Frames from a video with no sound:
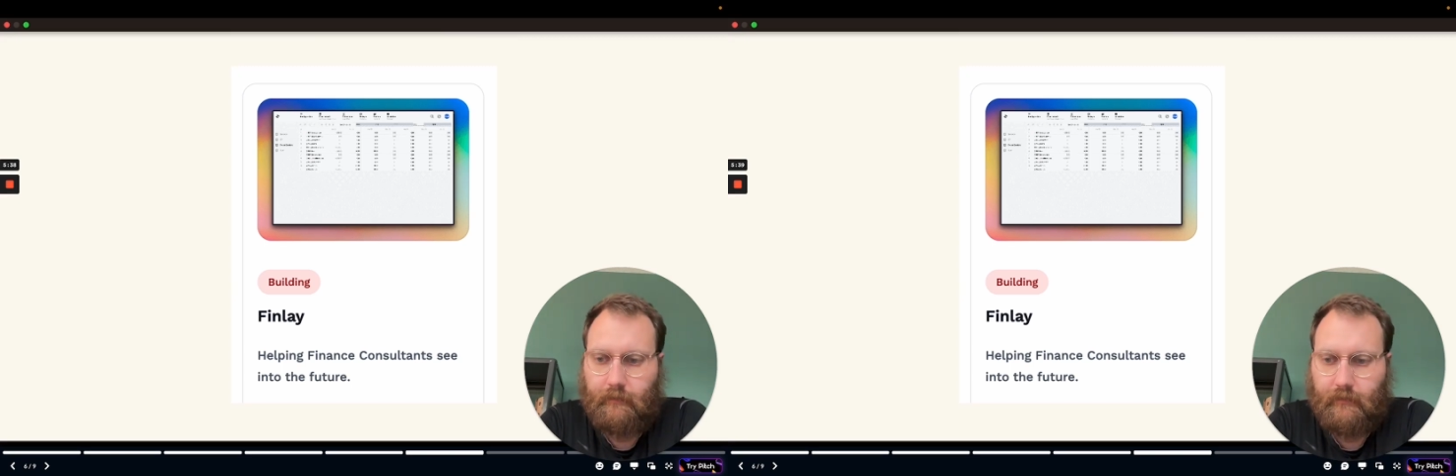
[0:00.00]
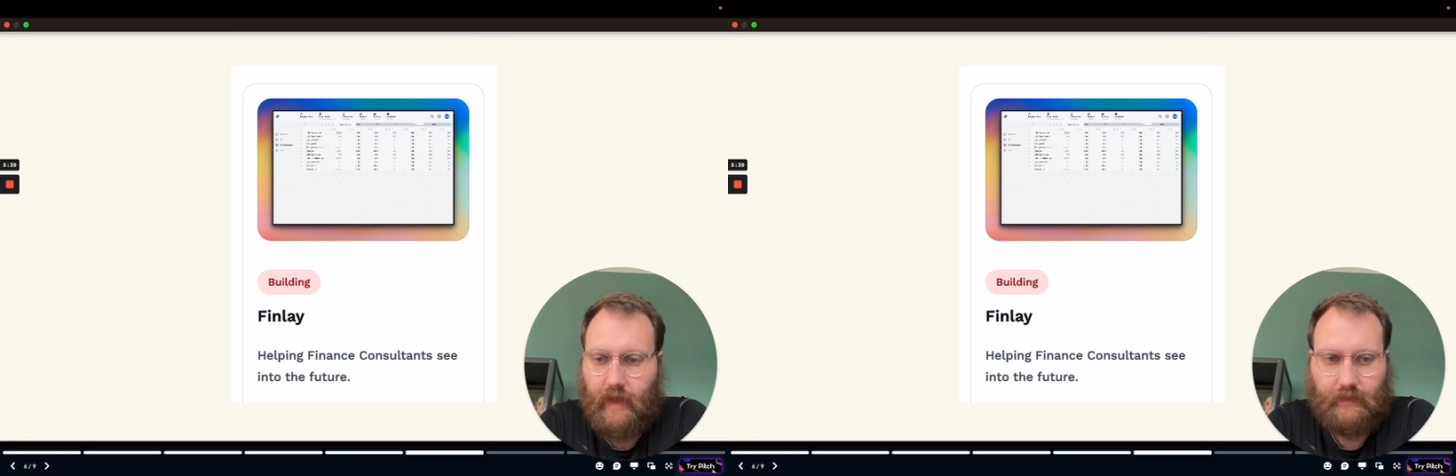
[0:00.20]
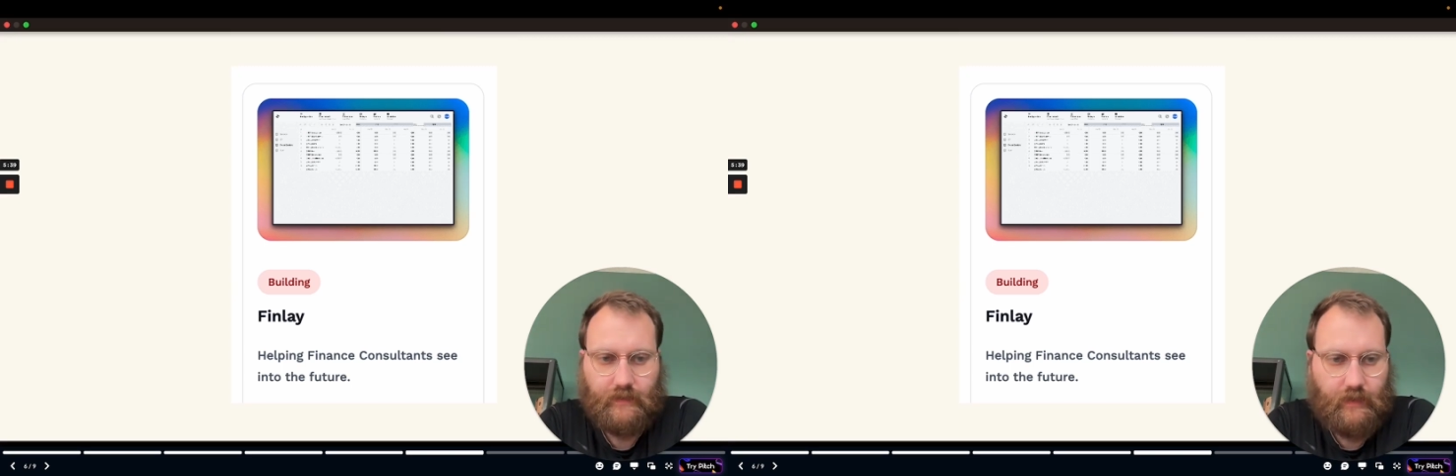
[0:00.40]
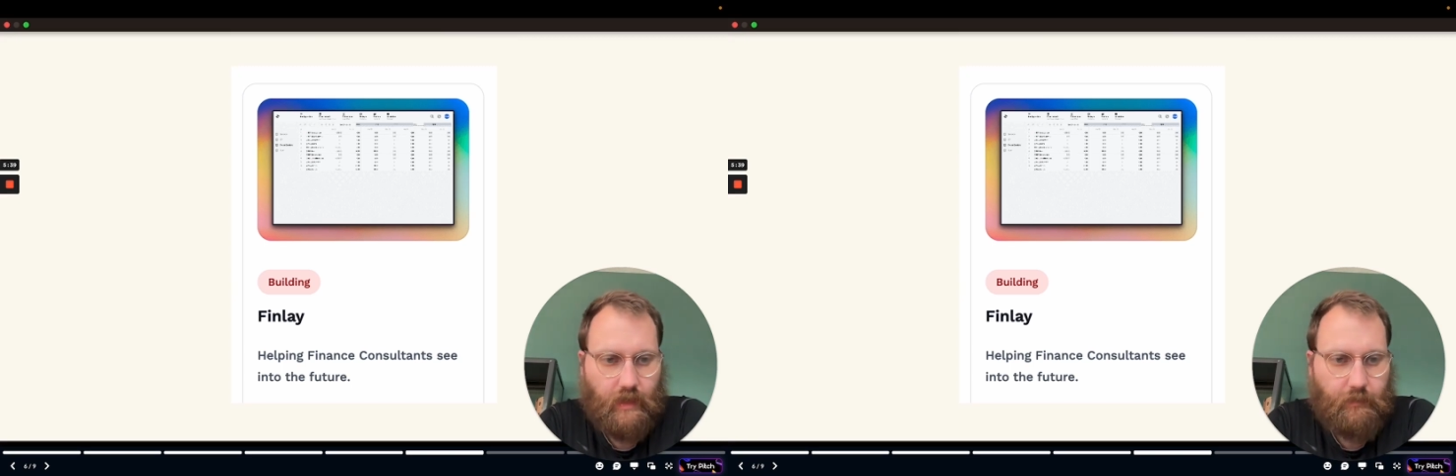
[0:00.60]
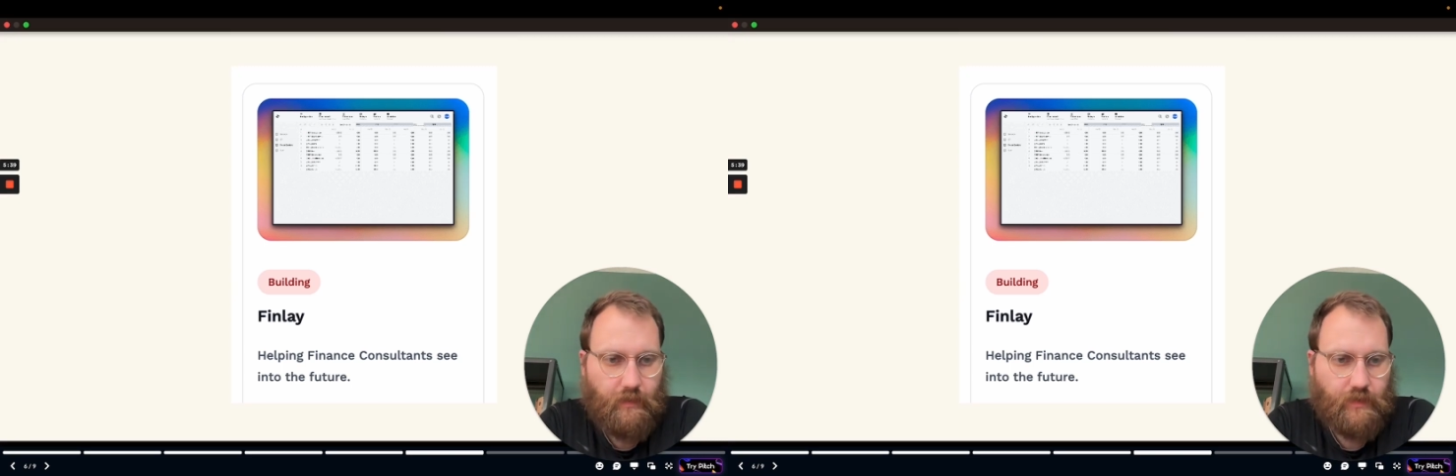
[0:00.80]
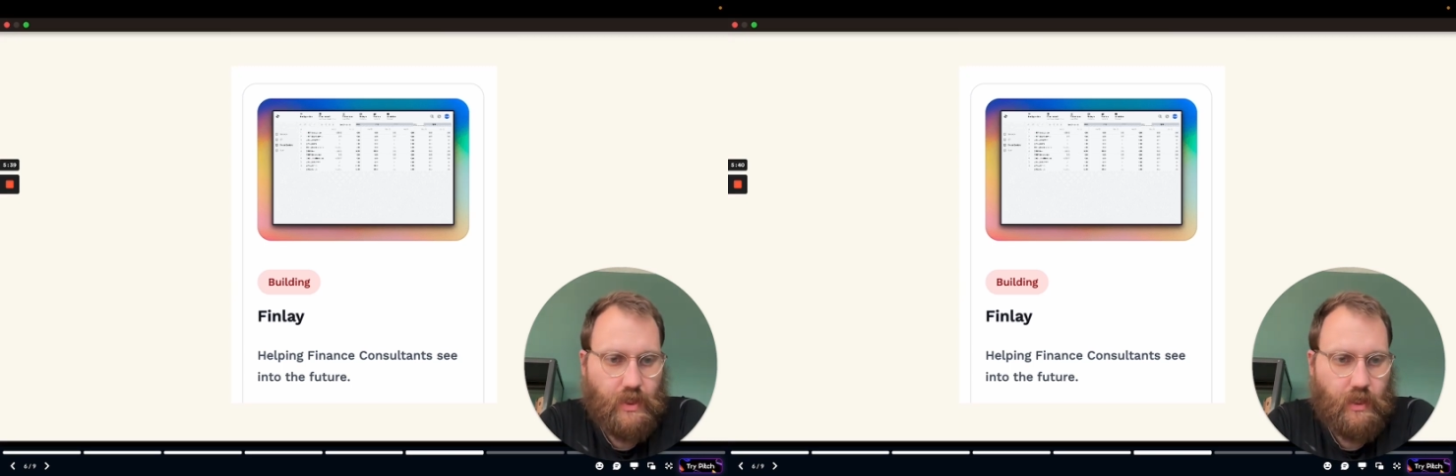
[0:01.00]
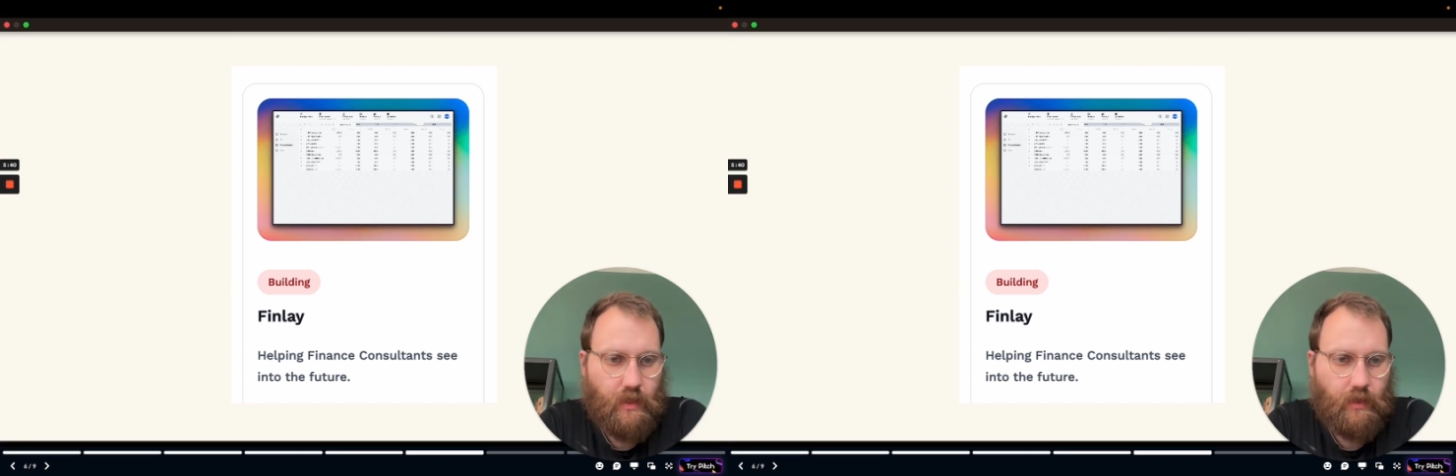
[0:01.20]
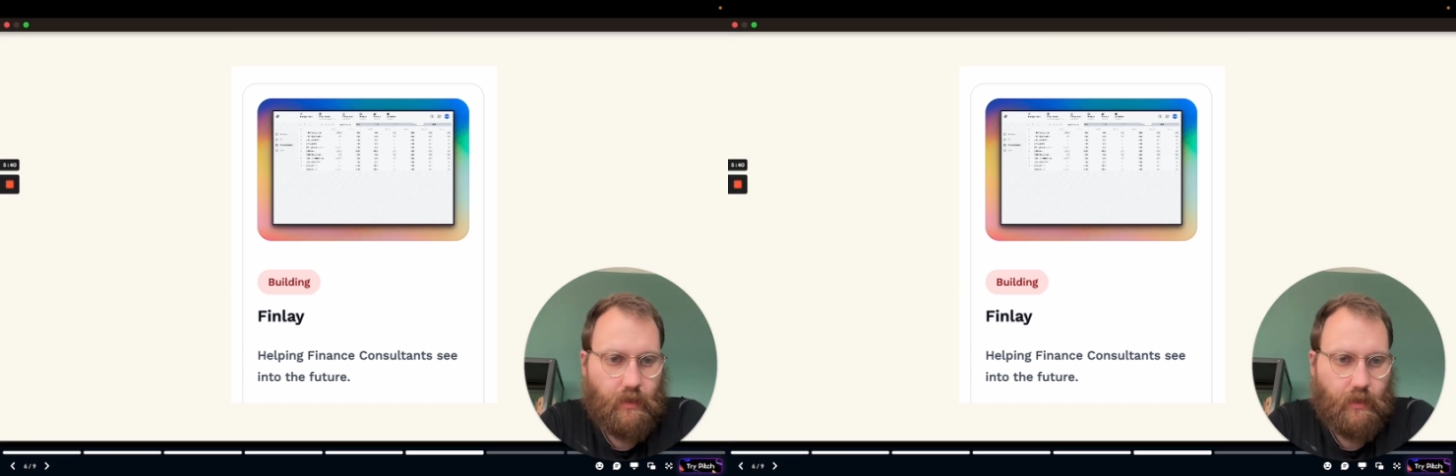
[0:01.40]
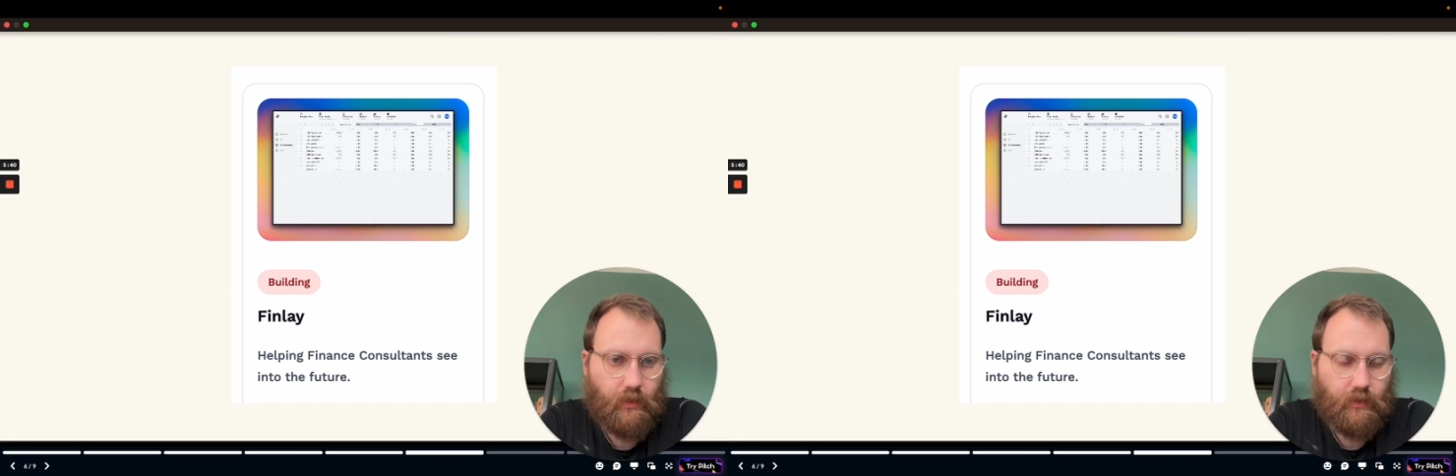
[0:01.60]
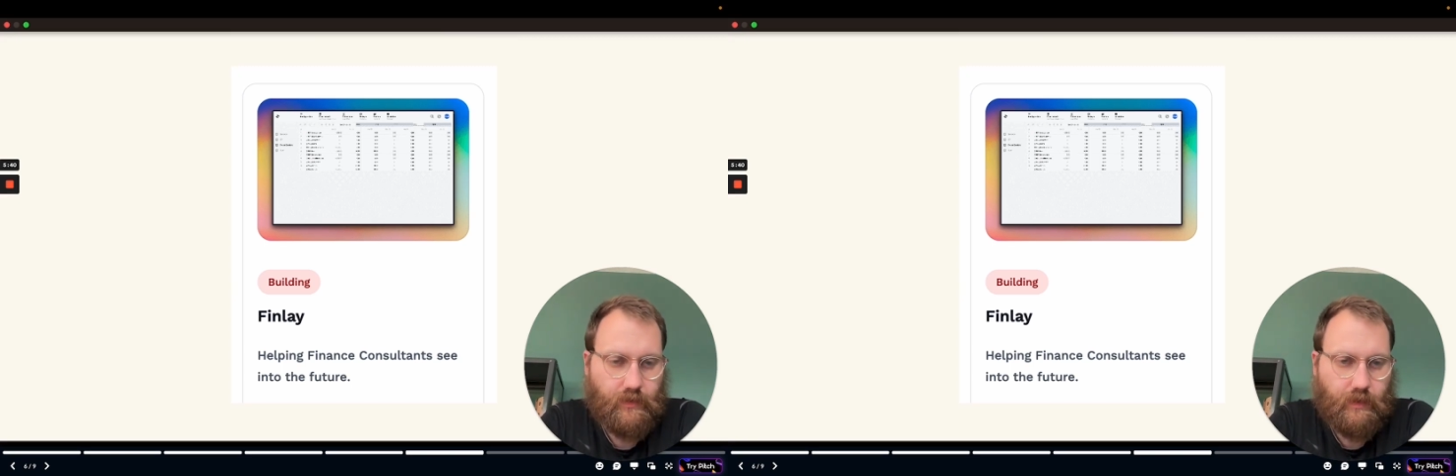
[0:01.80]
ex-KPMG
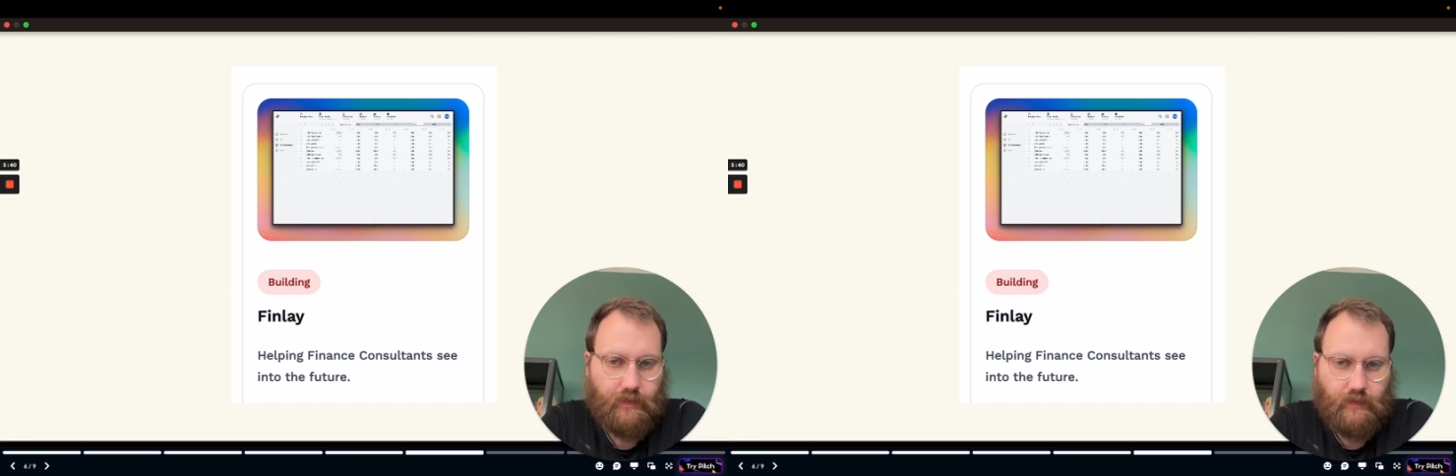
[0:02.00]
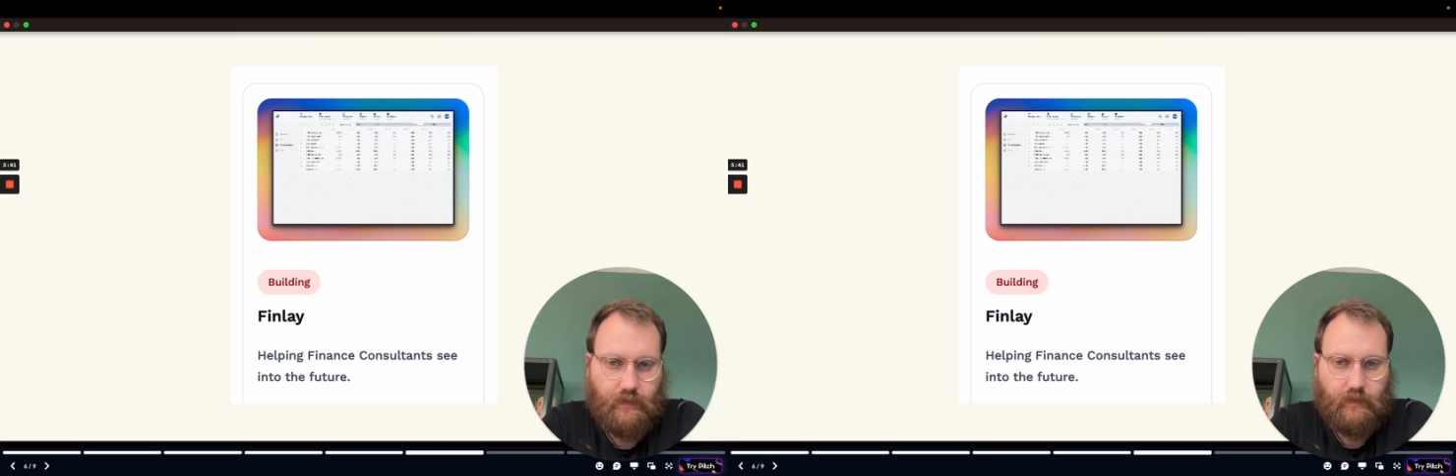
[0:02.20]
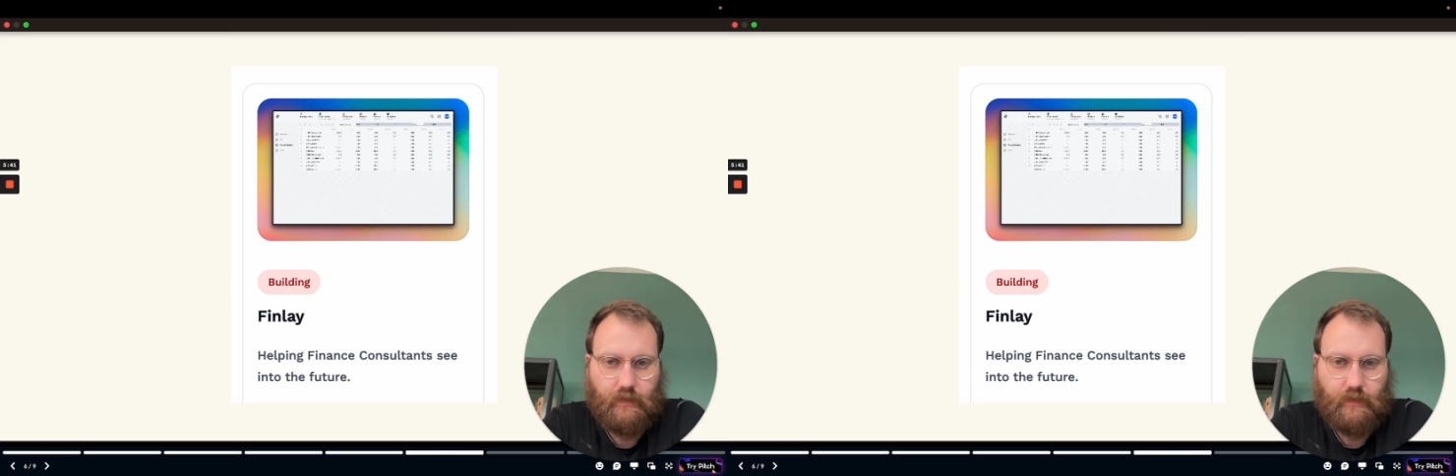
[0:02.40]
consultants.